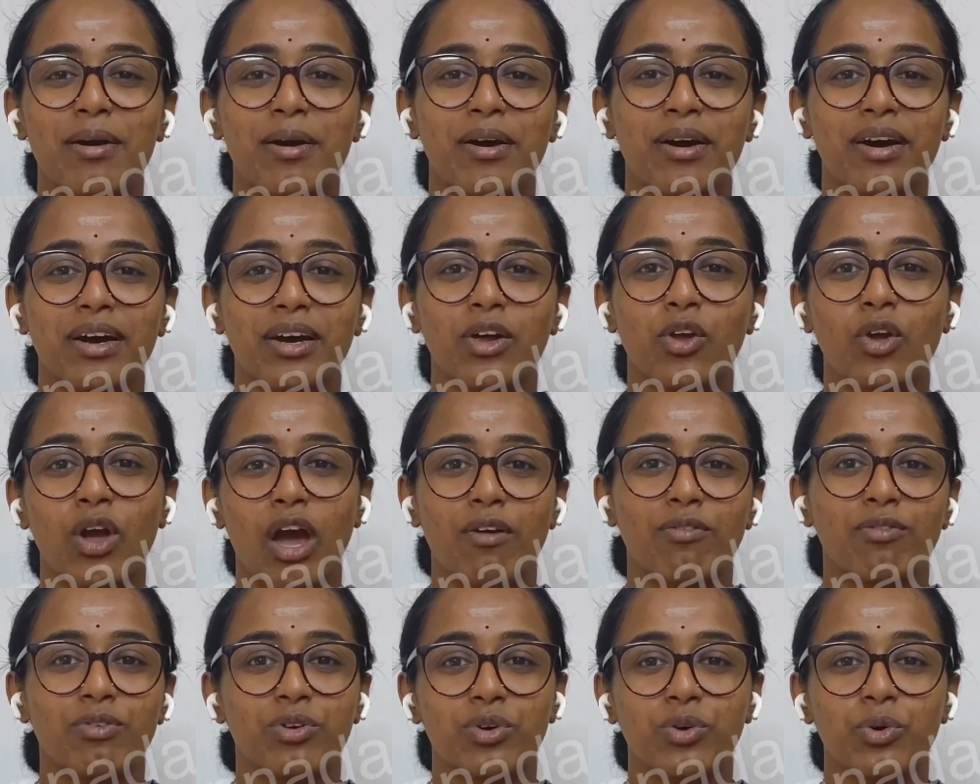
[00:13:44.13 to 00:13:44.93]
you
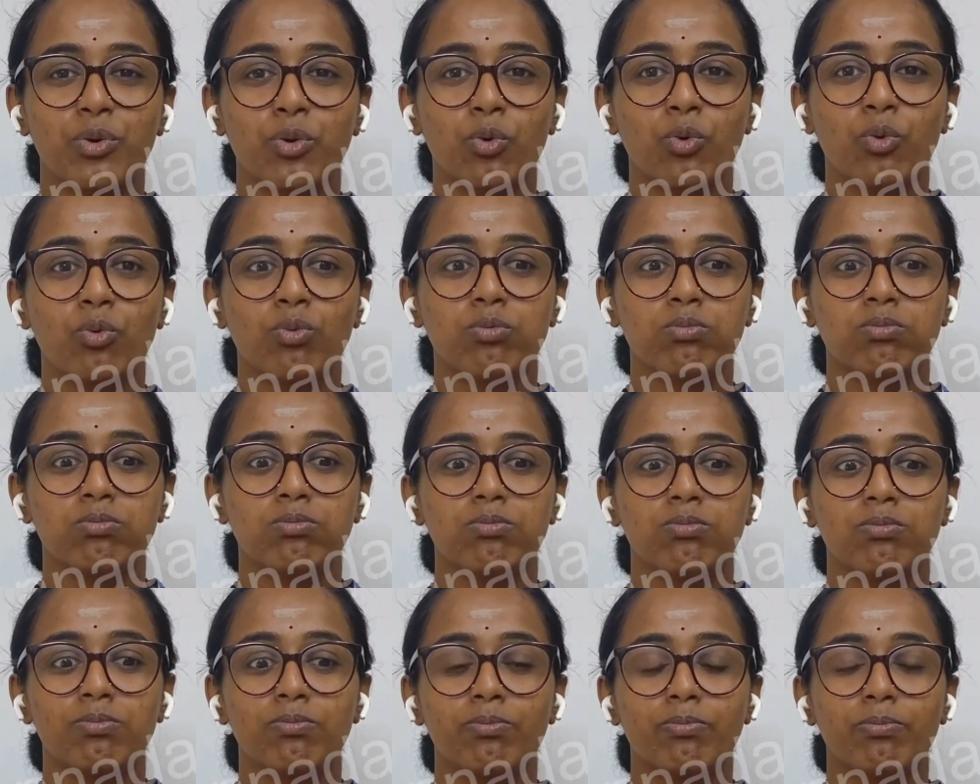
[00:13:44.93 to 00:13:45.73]
have to
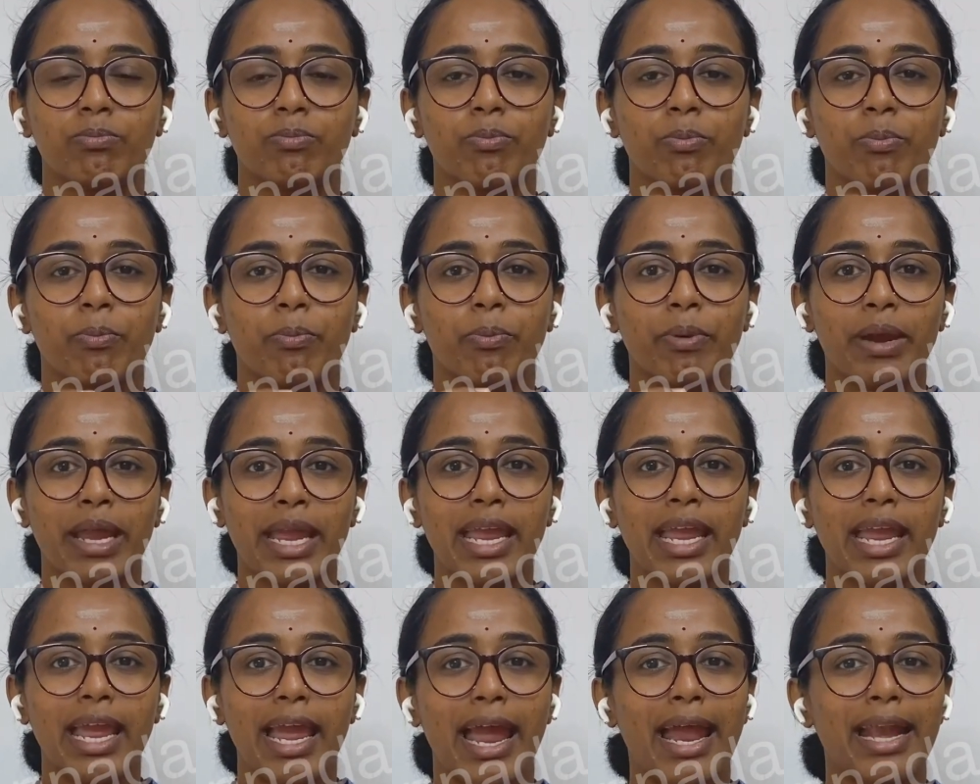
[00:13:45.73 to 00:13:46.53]

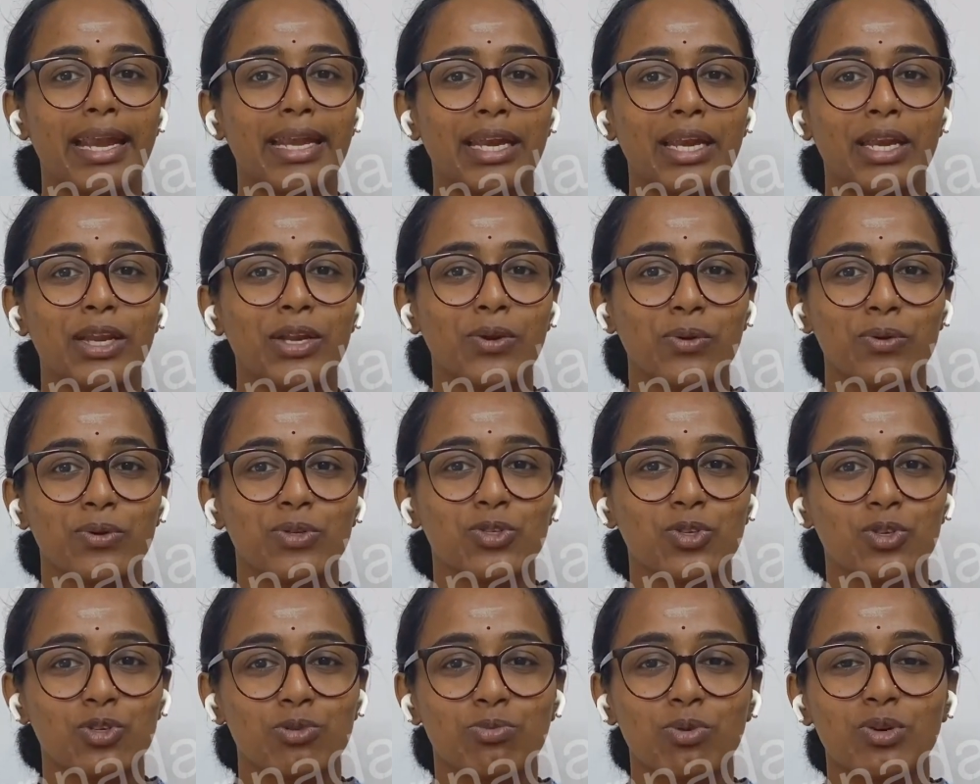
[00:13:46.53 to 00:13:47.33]
pay and use
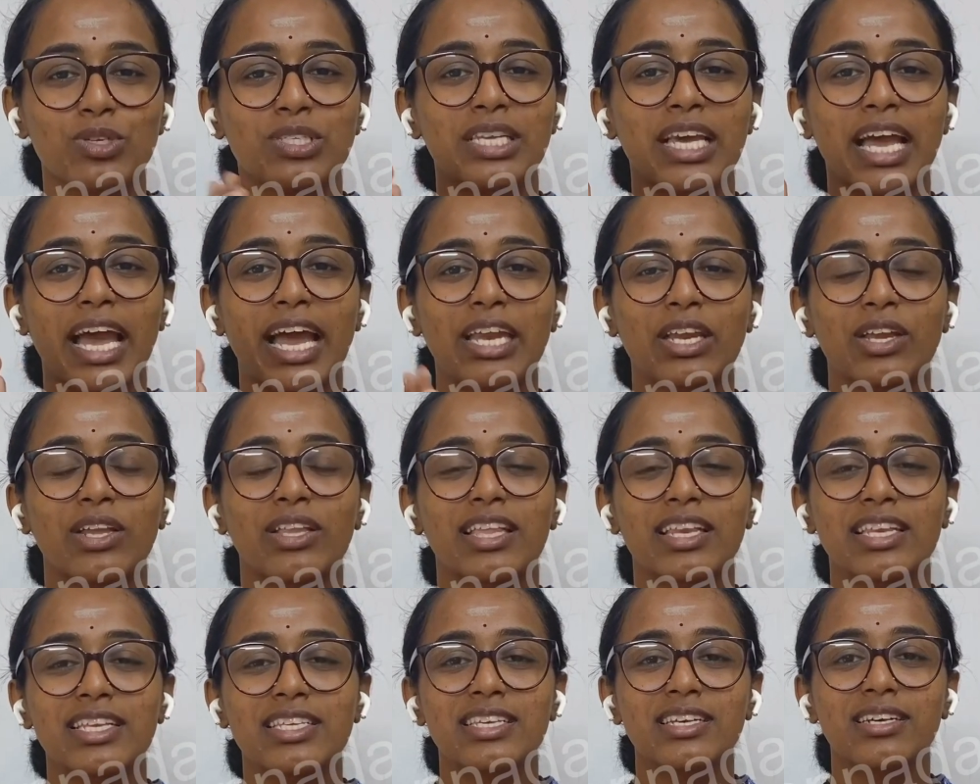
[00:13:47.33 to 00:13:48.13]
those books. There
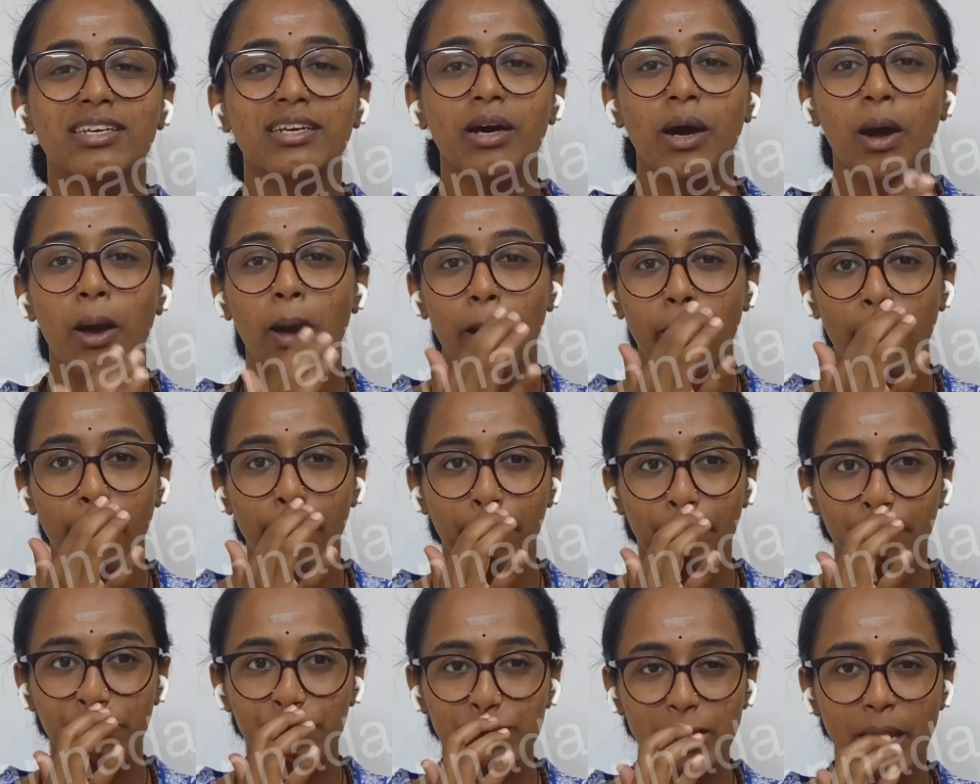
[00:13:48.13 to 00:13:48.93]
is a
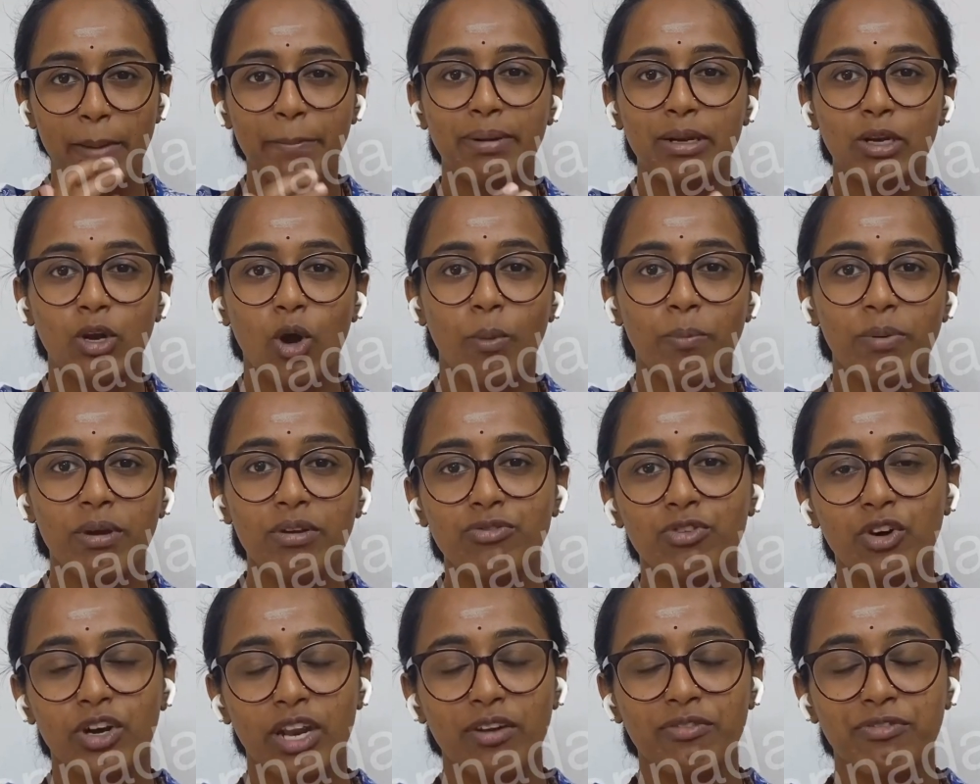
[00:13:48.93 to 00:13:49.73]
sample copy
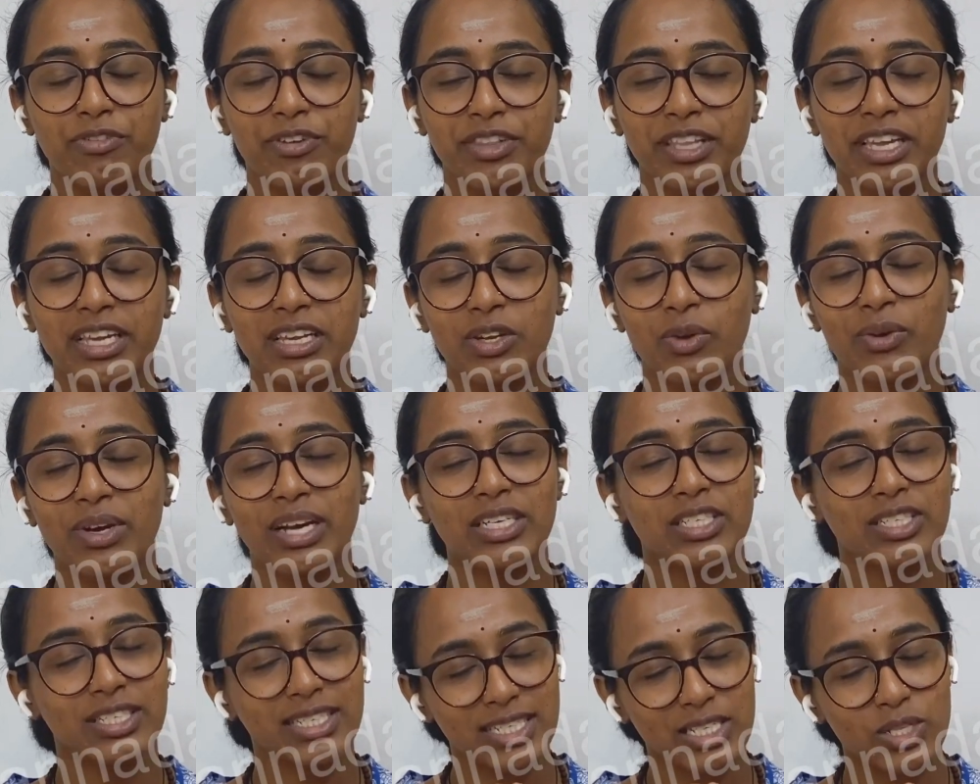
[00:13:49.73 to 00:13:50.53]
for everything. You
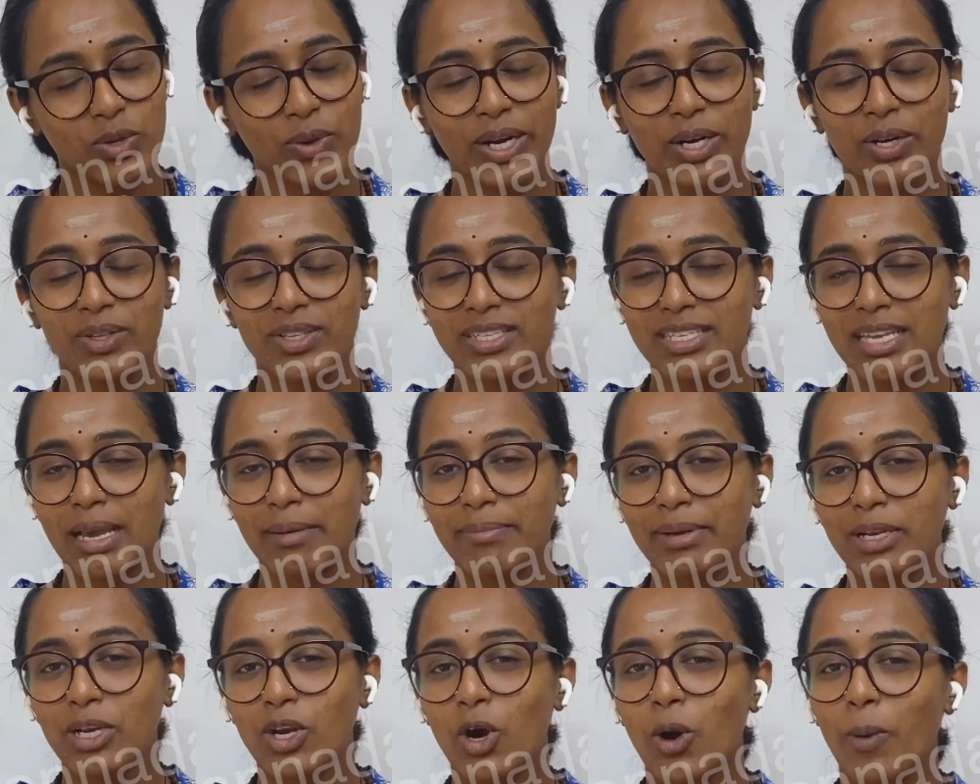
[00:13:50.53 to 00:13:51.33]
can just look into the
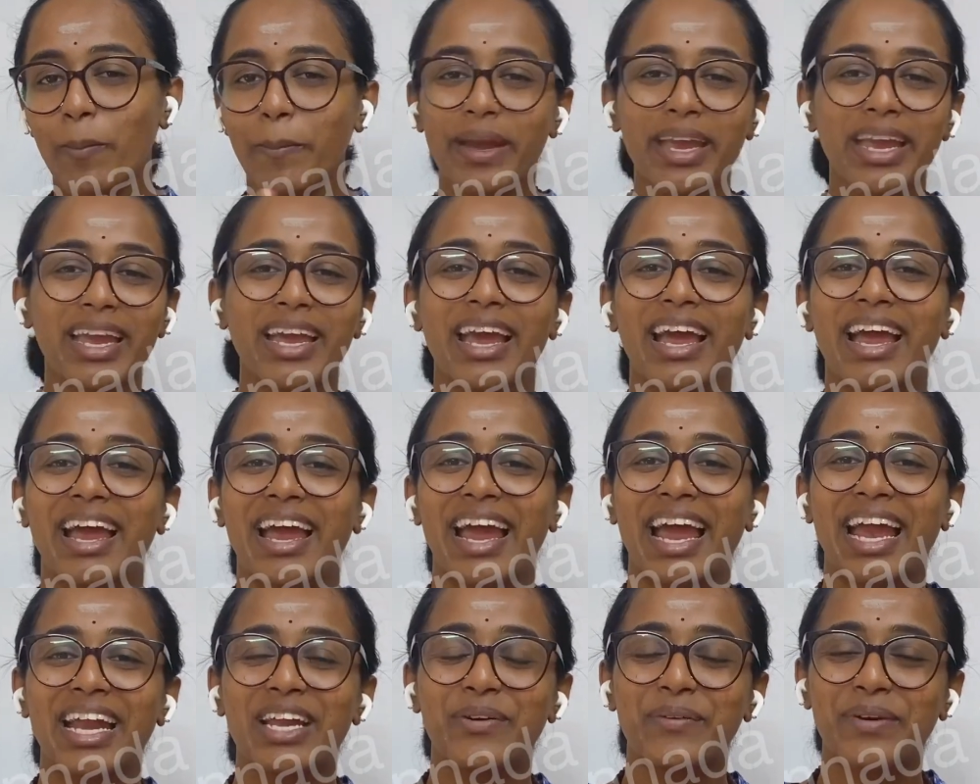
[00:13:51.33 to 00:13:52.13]
sample copy
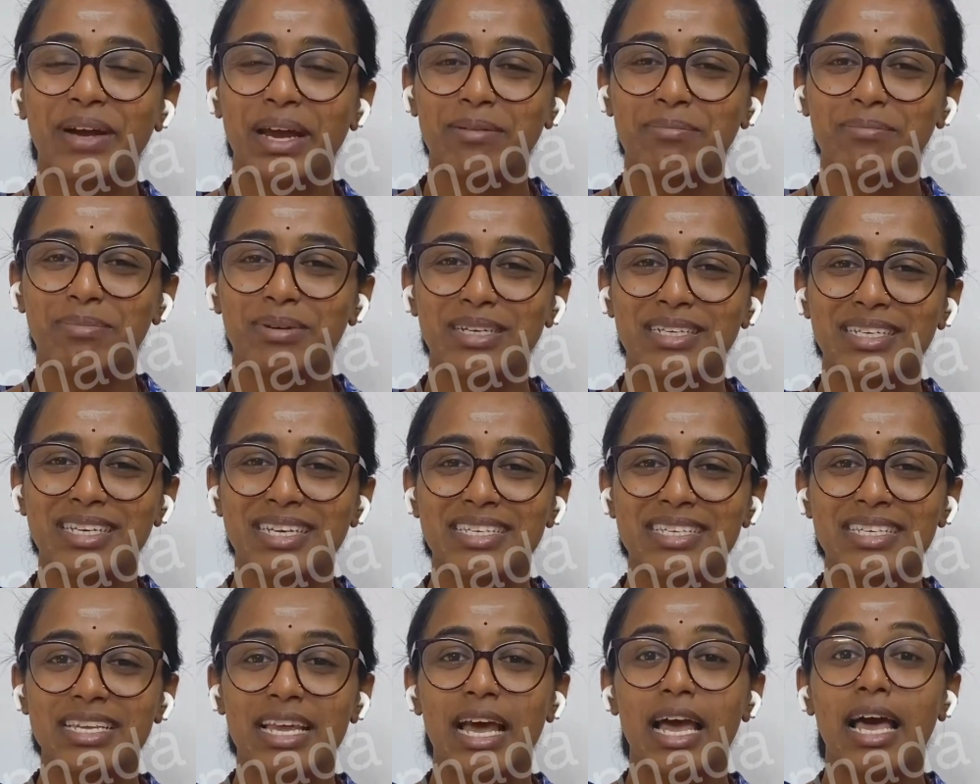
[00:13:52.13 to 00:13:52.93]
and you can purchase.